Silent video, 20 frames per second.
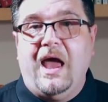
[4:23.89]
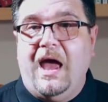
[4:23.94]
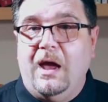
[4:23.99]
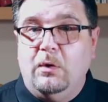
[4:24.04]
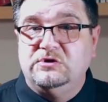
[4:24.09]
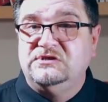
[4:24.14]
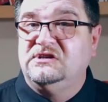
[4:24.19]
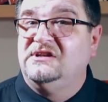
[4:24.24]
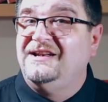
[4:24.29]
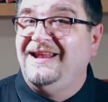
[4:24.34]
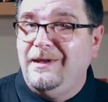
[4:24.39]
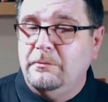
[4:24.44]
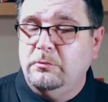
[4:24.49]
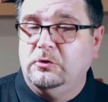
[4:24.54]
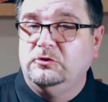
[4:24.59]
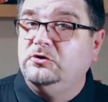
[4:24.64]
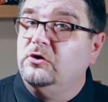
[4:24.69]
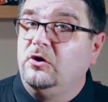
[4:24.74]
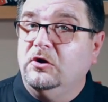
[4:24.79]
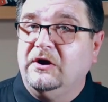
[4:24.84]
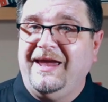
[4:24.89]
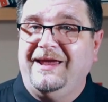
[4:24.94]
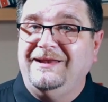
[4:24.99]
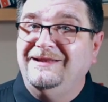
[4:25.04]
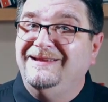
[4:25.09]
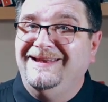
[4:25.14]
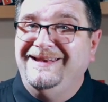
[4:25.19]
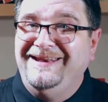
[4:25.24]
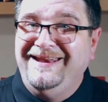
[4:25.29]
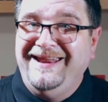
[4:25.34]
I was unable to
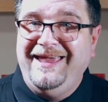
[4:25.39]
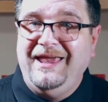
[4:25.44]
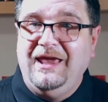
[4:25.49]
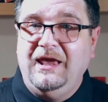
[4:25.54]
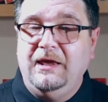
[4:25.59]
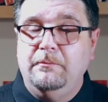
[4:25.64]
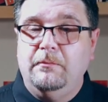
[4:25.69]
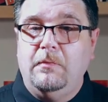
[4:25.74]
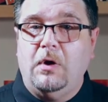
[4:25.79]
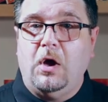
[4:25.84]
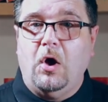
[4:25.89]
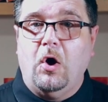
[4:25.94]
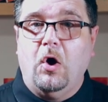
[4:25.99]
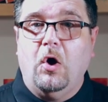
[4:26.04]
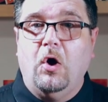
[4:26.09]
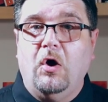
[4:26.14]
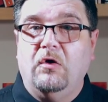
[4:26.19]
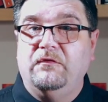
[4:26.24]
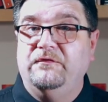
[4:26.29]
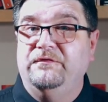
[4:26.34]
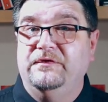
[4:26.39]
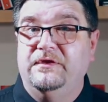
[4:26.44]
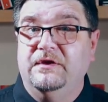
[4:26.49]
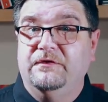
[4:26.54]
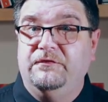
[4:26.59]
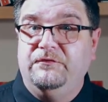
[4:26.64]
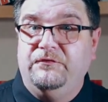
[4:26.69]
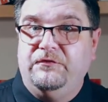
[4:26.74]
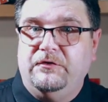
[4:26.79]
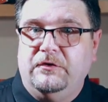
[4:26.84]
locate the name of
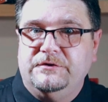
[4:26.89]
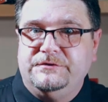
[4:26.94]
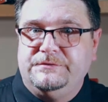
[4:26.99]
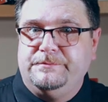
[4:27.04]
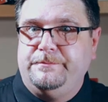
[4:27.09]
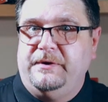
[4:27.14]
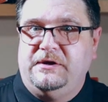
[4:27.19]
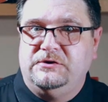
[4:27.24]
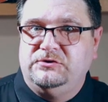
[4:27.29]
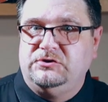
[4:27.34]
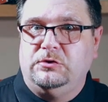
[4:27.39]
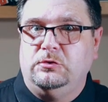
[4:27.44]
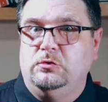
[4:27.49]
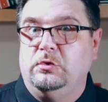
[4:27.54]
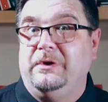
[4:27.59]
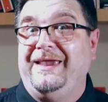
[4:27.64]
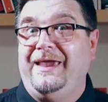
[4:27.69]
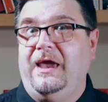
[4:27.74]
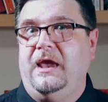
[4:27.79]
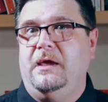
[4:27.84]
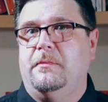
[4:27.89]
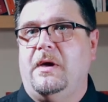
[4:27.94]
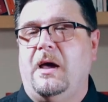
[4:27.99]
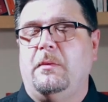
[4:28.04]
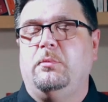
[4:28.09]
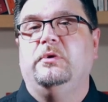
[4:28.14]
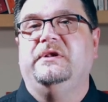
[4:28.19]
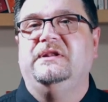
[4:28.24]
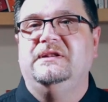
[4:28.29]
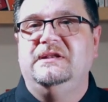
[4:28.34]
the first person who came
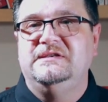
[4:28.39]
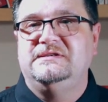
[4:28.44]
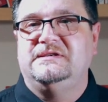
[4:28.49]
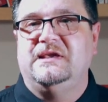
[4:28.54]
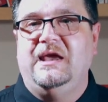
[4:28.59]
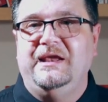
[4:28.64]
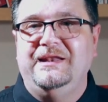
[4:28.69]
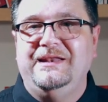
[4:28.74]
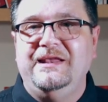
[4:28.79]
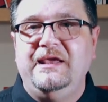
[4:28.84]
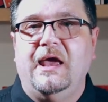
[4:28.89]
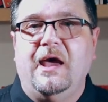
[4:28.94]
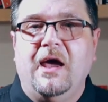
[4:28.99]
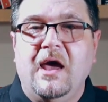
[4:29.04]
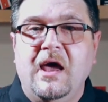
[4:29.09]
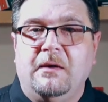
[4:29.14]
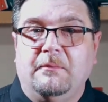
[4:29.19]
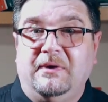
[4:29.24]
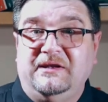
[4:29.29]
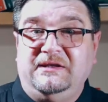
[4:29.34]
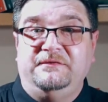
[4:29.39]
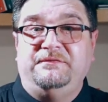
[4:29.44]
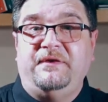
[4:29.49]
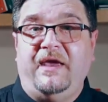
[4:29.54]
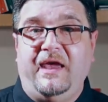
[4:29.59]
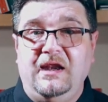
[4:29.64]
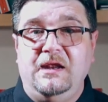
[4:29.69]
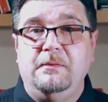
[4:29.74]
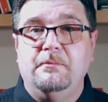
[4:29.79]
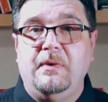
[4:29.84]
up with this idea, but if
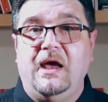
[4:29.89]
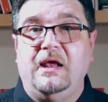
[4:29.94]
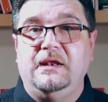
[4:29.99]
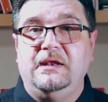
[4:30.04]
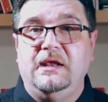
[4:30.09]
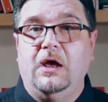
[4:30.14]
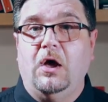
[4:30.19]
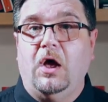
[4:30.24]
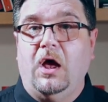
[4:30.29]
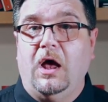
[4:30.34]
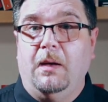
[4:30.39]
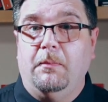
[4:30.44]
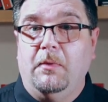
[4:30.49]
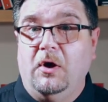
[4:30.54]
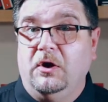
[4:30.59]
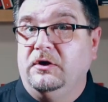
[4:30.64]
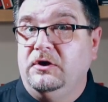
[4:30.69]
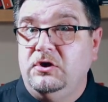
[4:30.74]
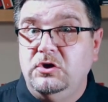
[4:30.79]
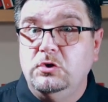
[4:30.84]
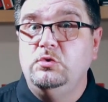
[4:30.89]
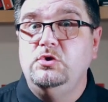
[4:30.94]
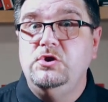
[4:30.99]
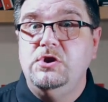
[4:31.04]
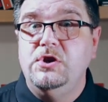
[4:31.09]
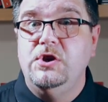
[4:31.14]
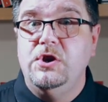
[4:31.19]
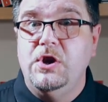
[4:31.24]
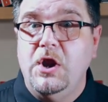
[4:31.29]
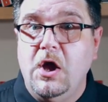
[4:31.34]
anybody among you
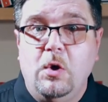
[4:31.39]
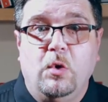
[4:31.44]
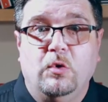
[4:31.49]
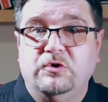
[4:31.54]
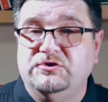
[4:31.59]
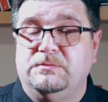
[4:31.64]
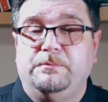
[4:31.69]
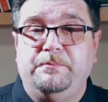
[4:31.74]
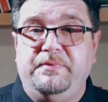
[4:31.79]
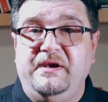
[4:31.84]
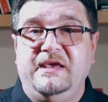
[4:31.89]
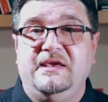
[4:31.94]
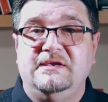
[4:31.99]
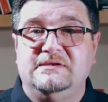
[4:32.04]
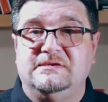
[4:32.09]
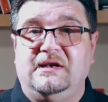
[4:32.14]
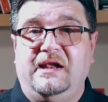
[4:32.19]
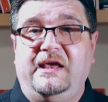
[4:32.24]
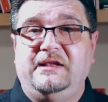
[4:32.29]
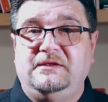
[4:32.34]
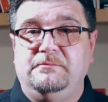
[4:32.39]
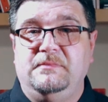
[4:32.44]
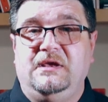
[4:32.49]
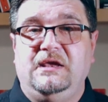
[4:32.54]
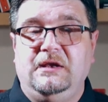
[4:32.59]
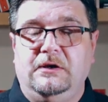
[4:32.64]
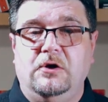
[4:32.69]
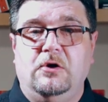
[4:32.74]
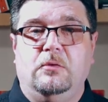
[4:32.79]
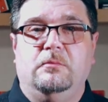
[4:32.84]
knows, please let
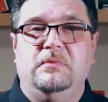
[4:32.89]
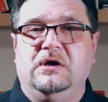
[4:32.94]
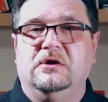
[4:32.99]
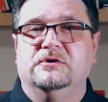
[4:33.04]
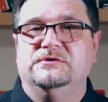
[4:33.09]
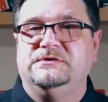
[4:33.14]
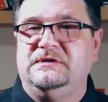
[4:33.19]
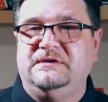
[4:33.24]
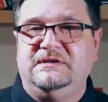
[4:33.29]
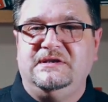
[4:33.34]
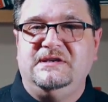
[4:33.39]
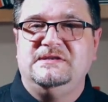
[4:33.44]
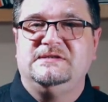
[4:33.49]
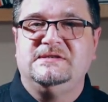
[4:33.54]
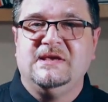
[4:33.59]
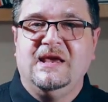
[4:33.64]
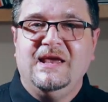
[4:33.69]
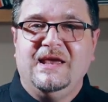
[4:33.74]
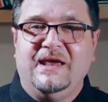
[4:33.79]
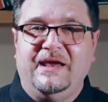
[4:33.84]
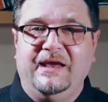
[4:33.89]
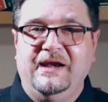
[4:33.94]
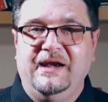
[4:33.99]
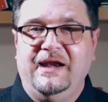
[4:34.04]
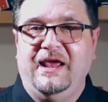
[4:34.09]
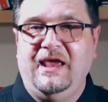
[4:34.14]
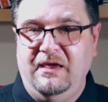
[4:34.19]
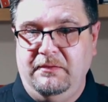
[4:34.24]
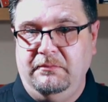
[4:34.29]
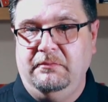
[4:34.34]
me know, because it is a
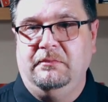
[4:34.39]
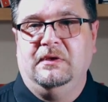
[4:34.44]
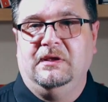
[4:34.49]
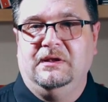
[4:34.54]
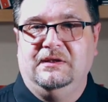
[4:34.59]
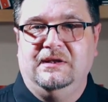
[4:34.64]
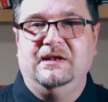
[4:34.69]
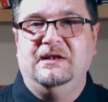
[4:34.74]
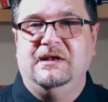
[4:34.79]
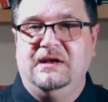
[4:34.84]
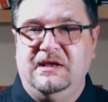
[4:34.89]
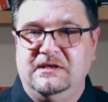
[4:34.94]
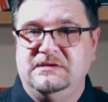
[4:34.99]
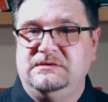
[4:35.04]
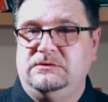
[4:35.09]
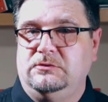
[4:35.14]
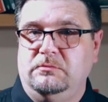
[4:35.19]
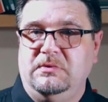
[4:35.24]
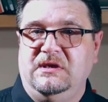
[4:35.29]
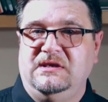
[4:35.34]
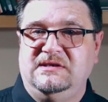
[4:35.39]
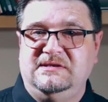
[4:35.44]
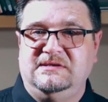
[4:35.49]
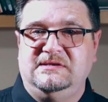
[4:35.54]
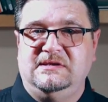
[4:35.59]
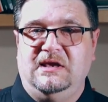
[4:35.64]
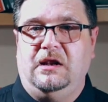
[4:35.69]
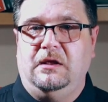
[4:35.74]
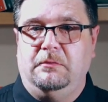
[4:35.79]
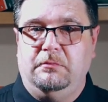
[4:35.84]
name that needs to be
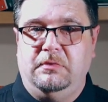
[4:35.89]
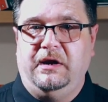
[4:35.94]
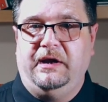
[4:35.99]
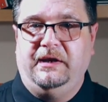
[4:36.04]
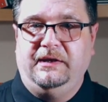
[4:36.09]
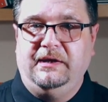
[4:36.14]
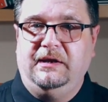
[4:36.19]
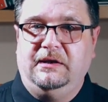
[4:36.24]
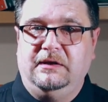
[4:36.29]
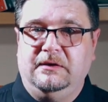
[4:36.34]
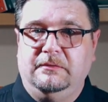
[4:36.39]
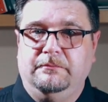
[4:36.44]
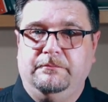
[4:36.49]
celebrated.